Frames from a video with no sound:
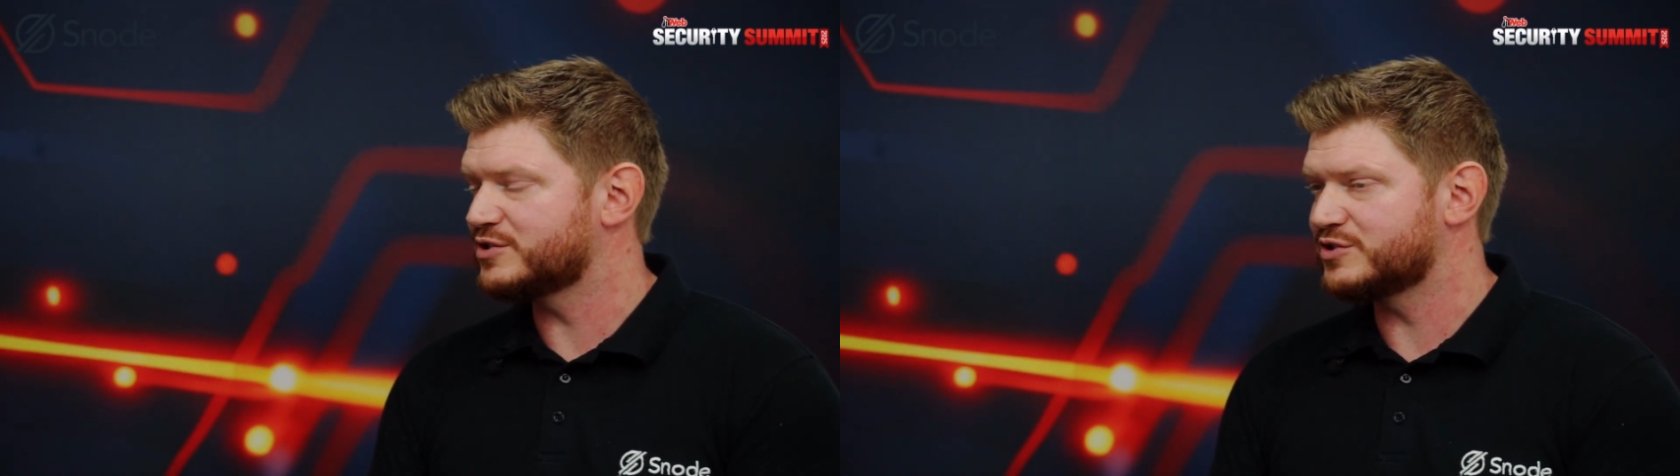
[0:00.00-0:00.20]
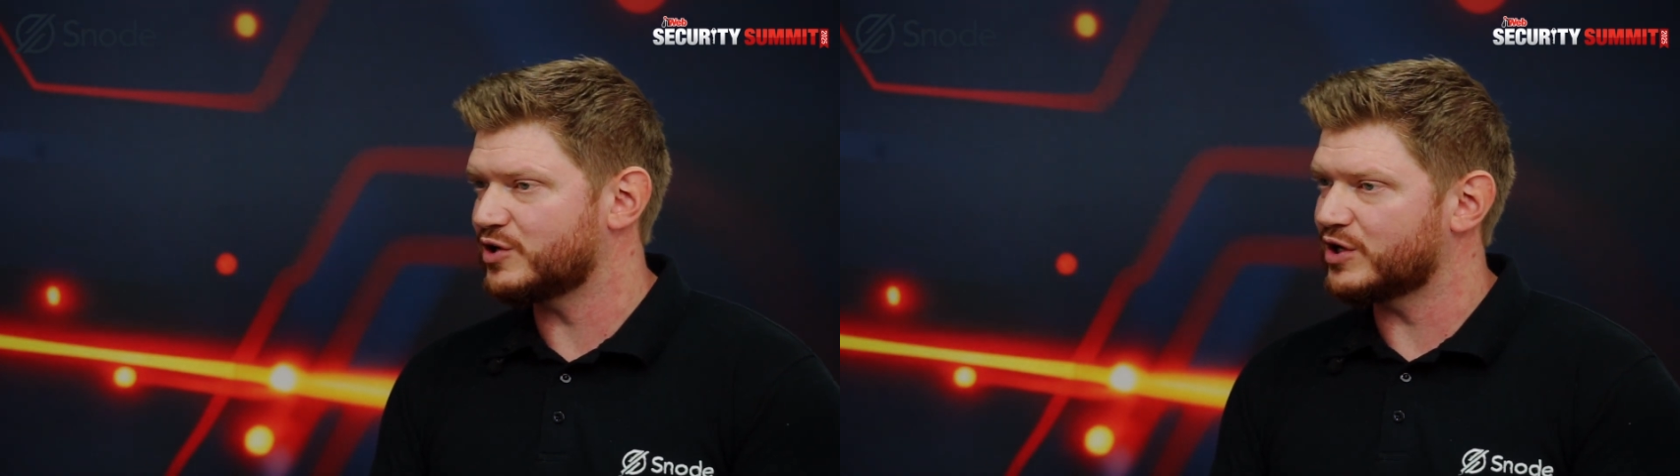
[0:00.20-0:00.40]

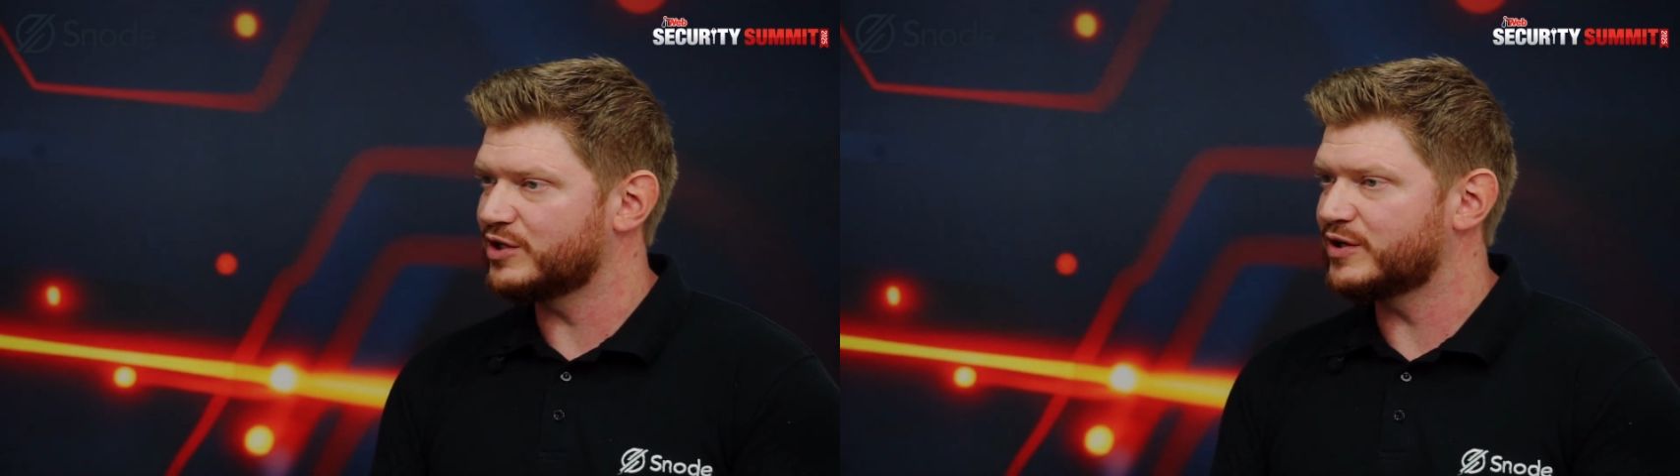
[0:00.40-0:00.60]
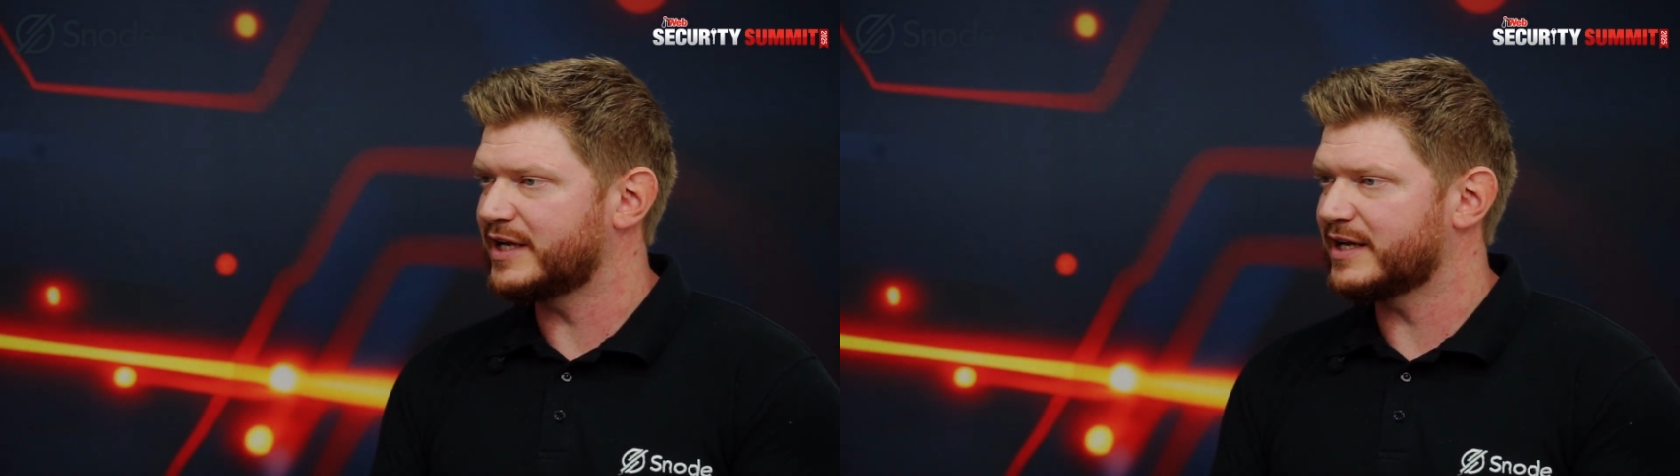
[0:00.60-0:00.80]
to start
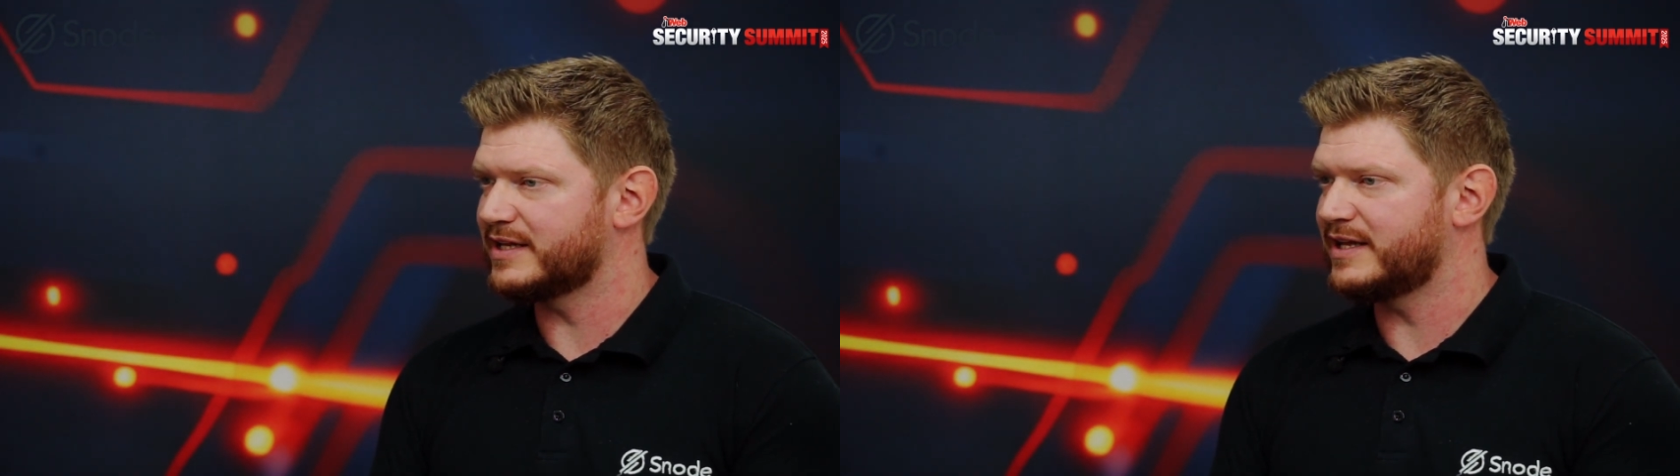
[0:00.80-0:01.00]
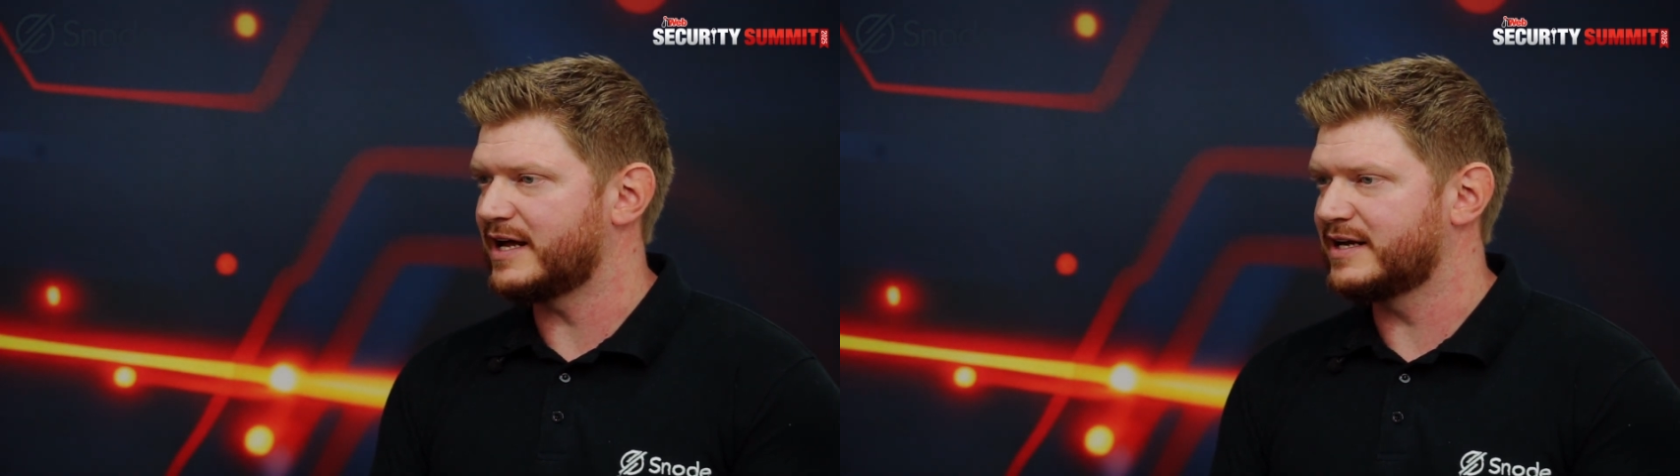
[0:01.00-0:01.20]
looking
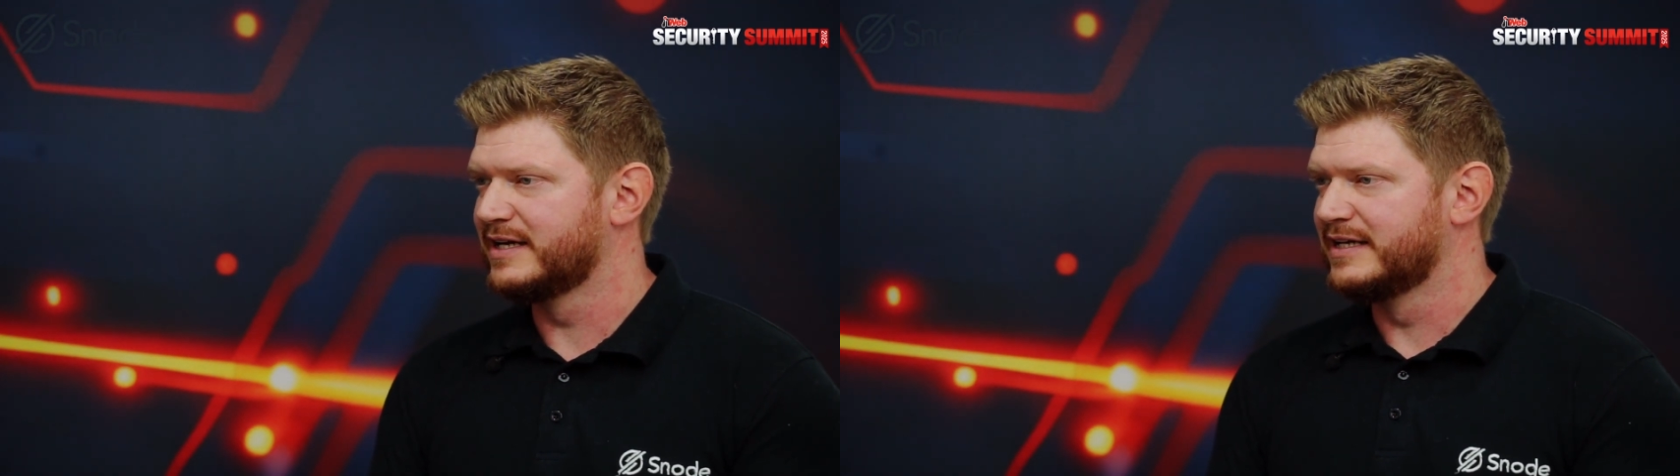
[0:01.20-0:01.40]
at that